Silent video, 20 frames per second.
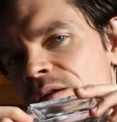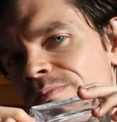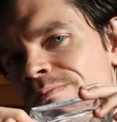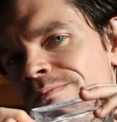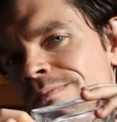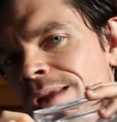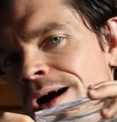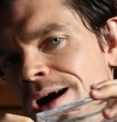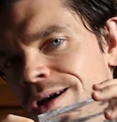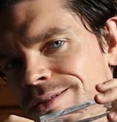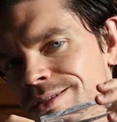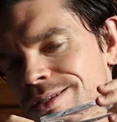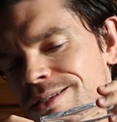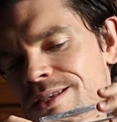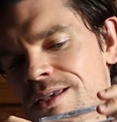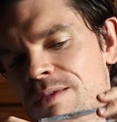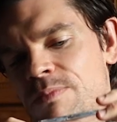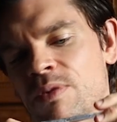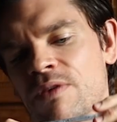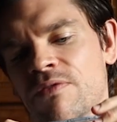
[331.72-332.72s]

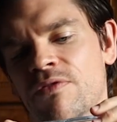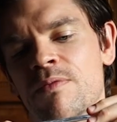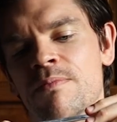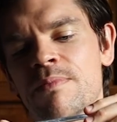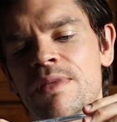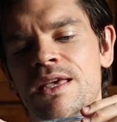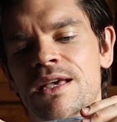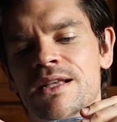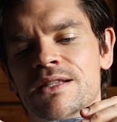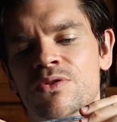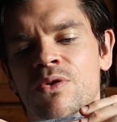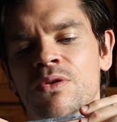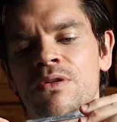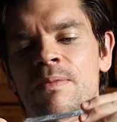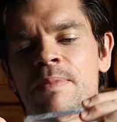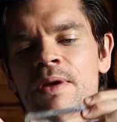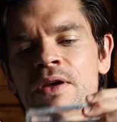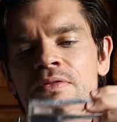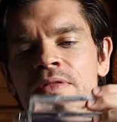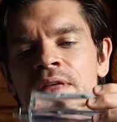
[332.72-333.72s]
musk. But for me, it's all
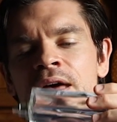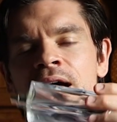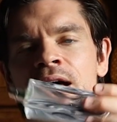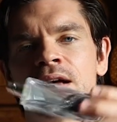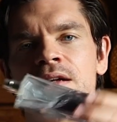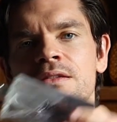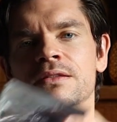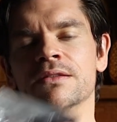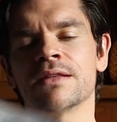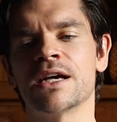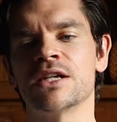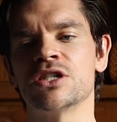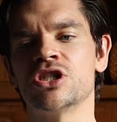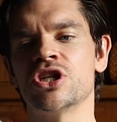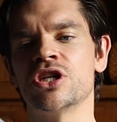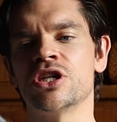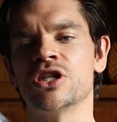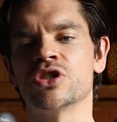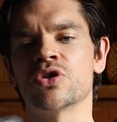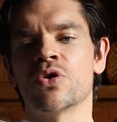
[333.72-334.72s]
about that, that
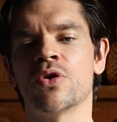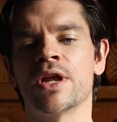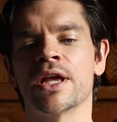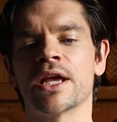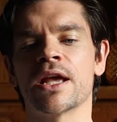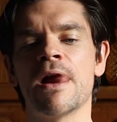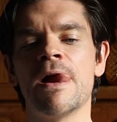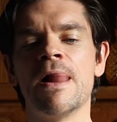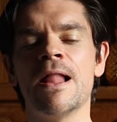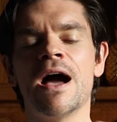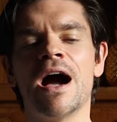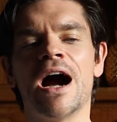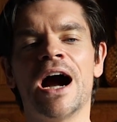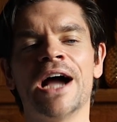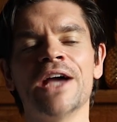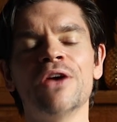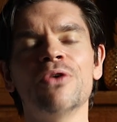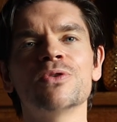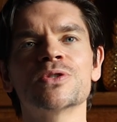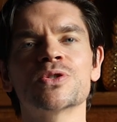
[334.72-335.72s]
gin and tonic.
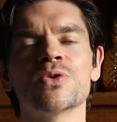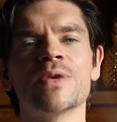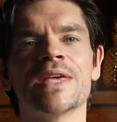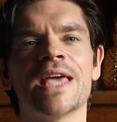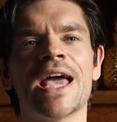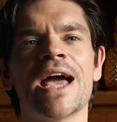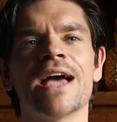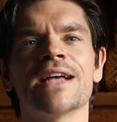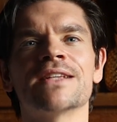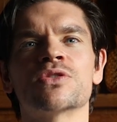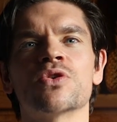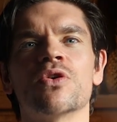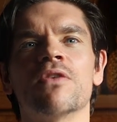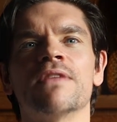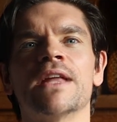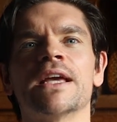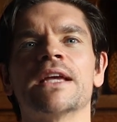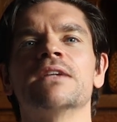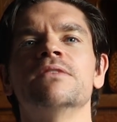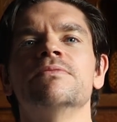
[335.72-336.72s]
I also get a sort
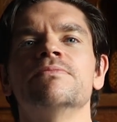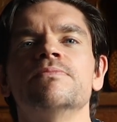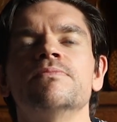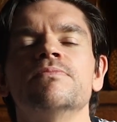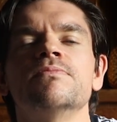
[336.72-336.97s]
of like